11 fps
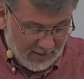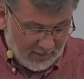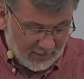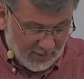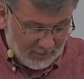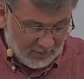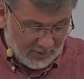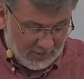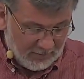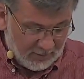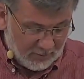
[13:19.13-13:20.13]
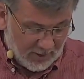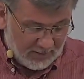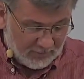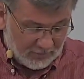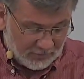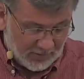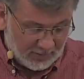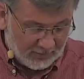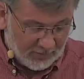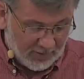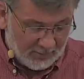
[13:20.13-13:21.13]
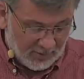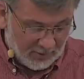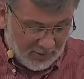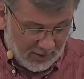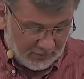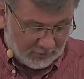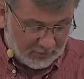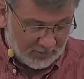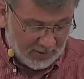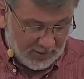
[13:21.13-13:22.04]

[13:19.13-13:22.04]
and the unbelieving wife is sanctified by the husband,